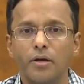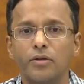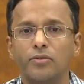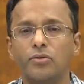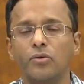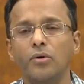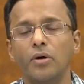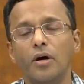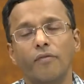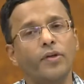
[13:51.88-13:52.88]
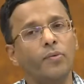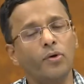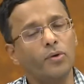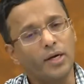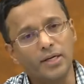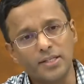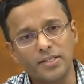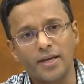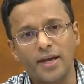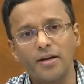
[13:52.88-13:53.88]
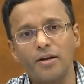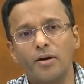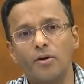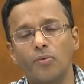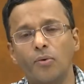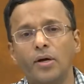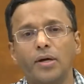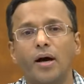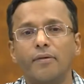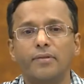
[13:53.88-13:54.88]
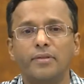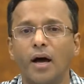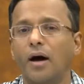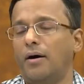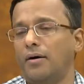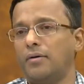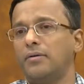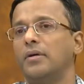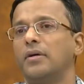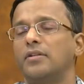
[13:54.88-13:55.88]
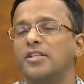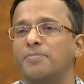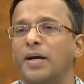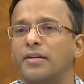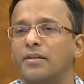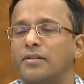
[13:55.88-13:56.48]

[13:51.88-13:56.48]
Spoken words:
So we want to understand what avatar the spectral